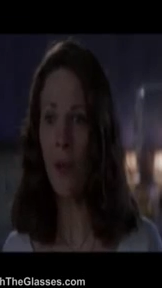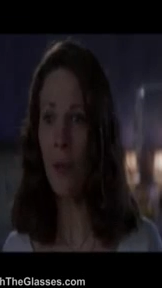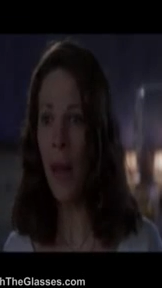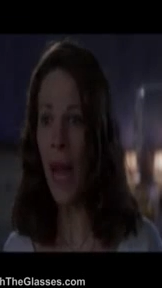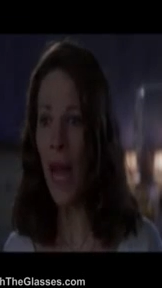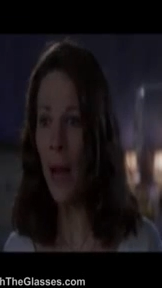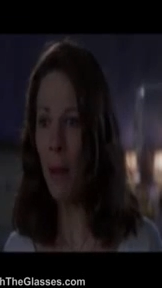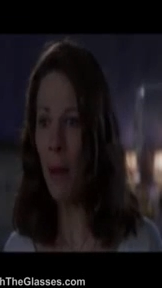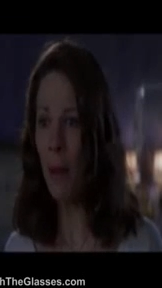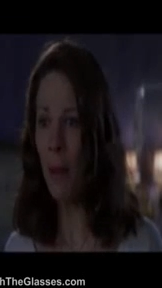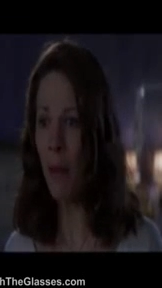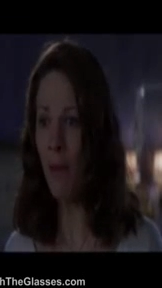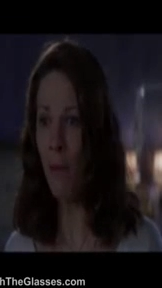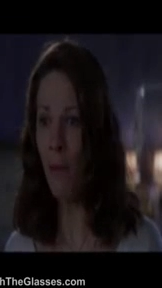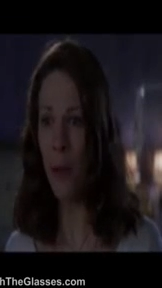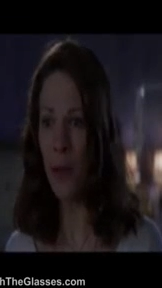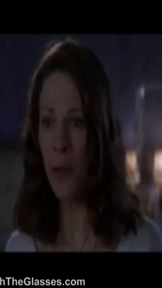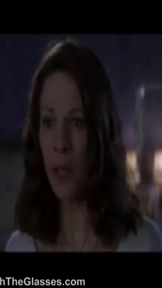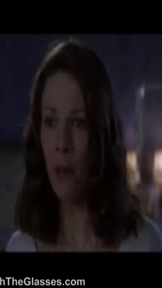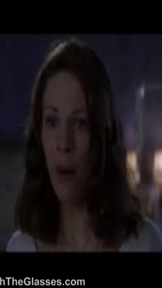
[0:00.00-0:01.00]
her baby
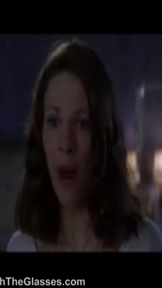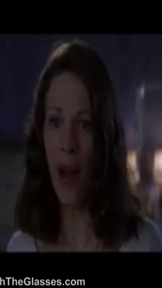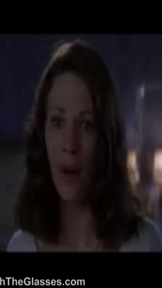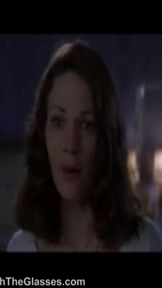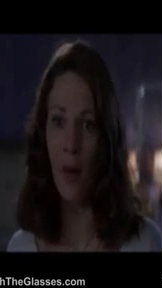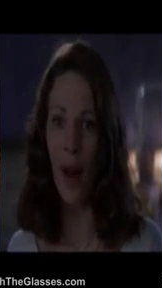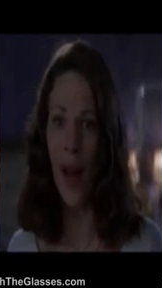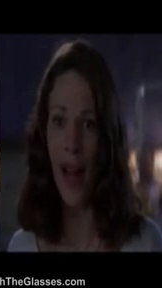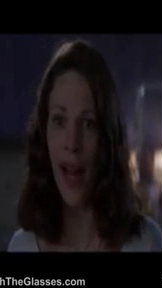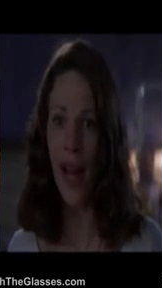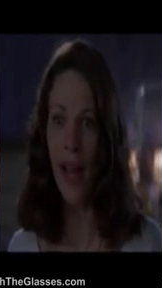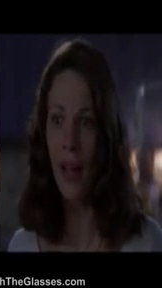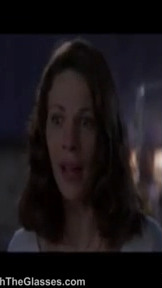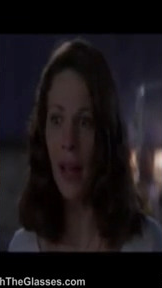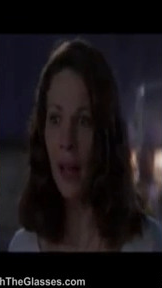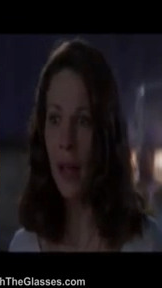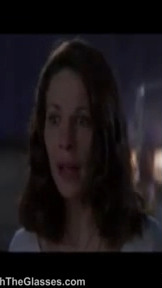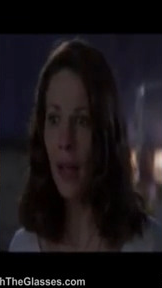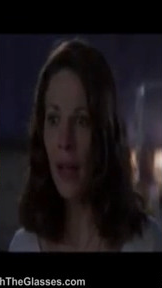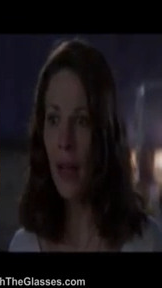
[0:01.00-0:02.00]
before she ran away.
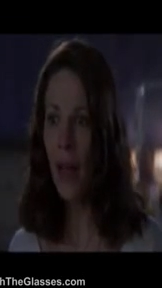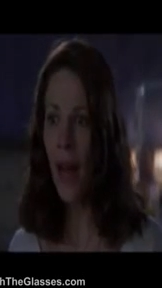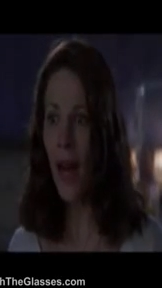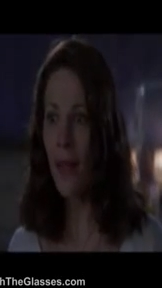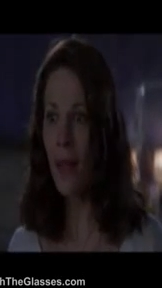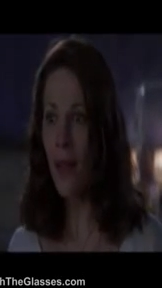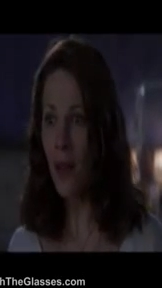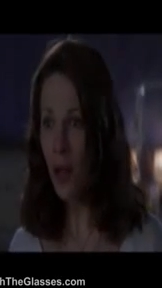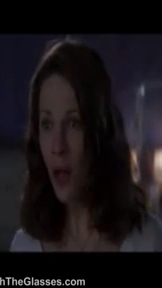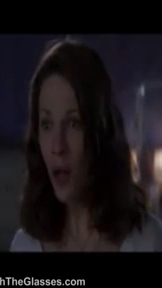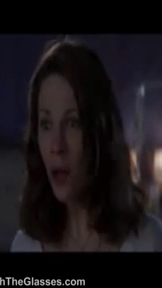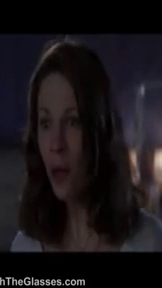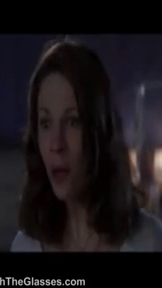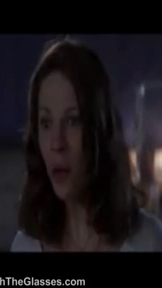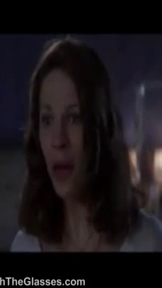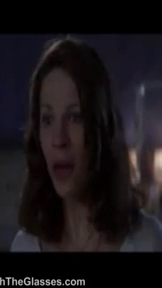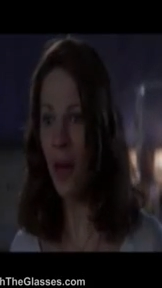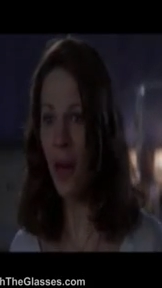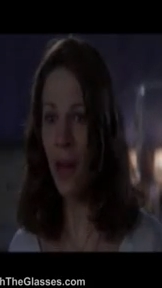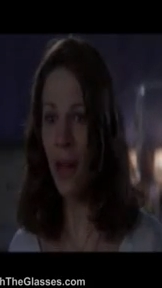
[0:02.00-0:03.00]
And the
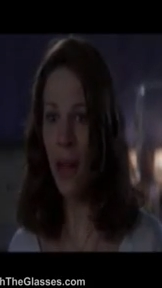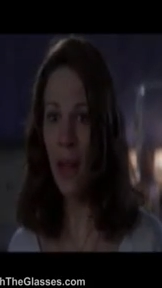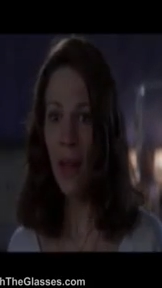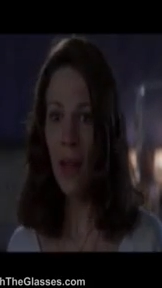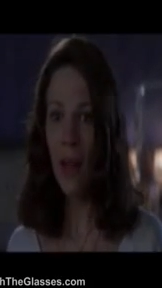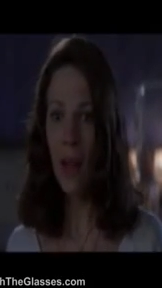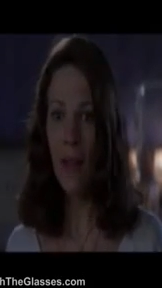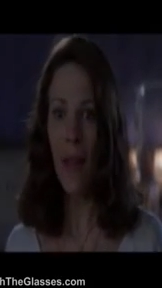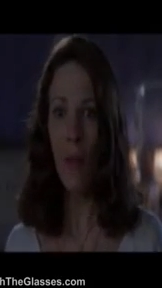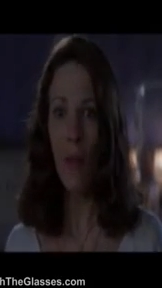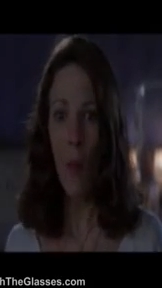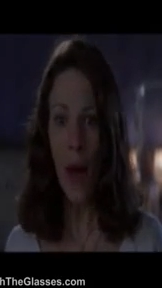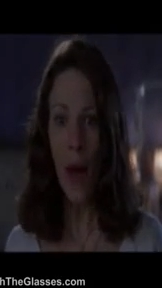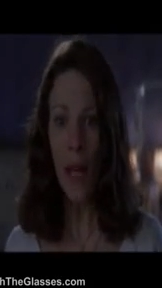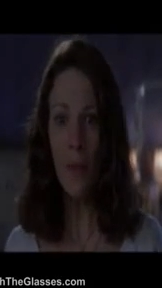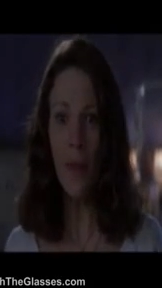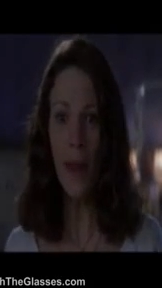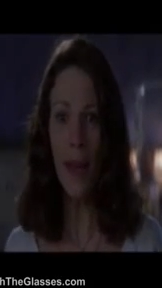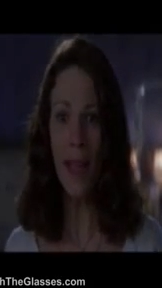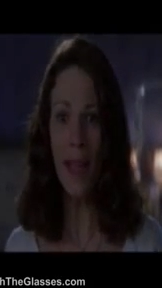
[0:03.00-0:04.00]
children, they
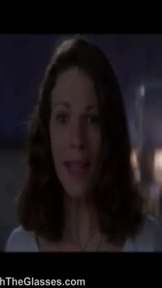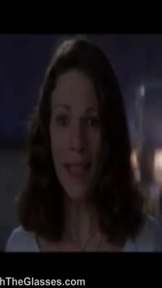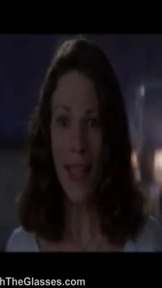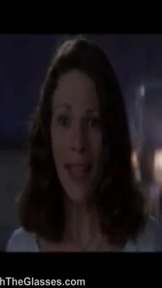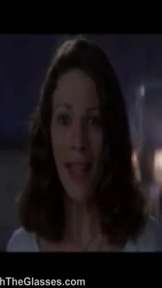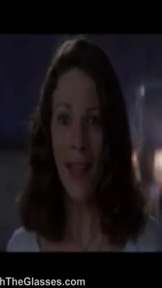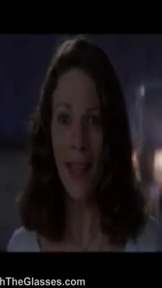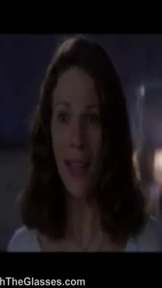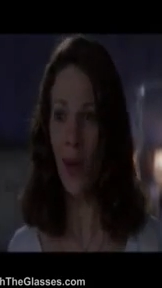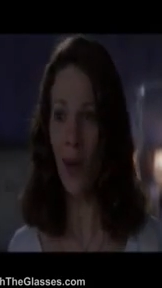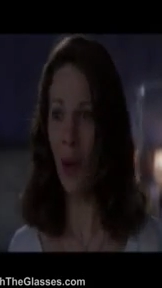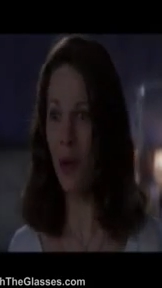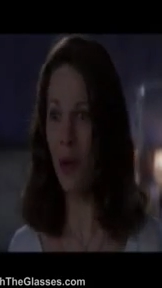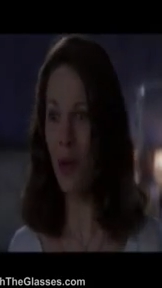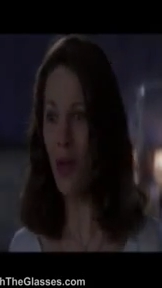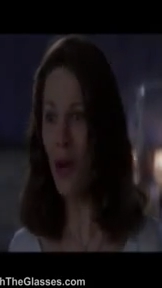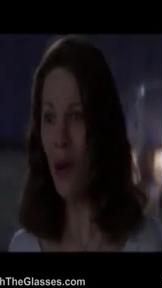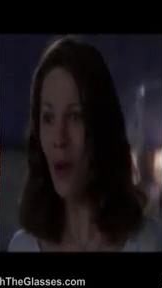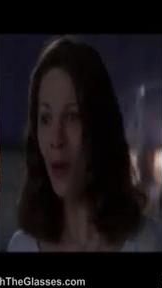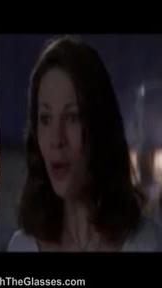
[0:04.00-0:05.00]
wanted me to see this so I
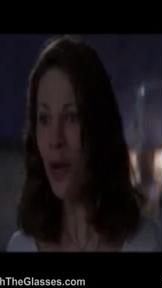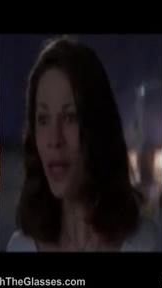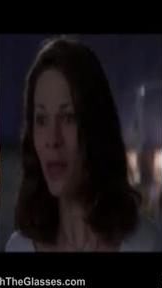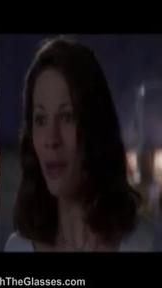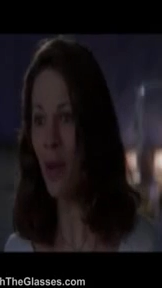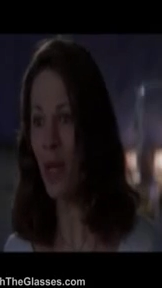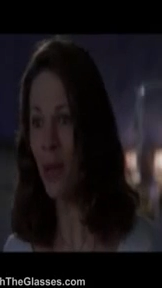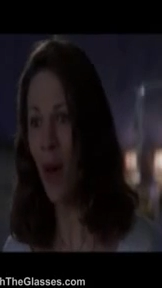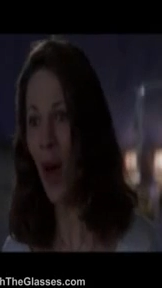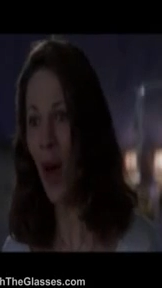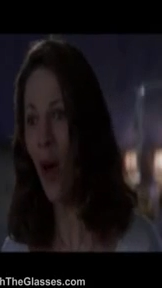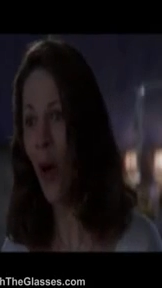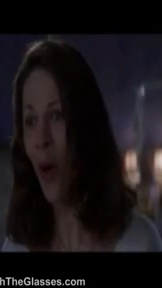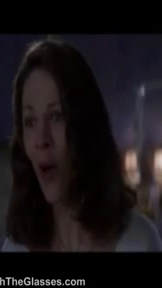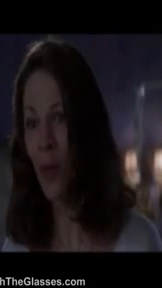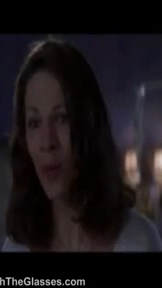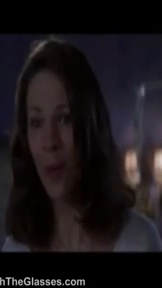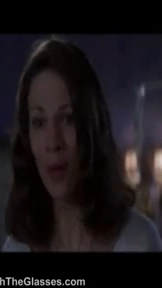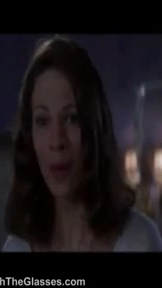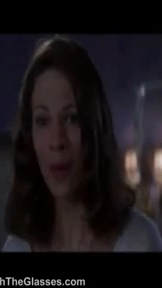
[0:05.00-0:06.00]
would know this was my
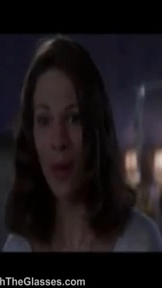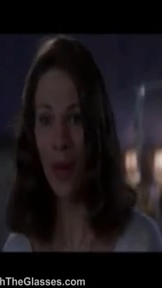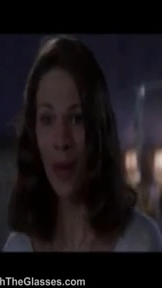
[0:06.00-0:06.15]
home.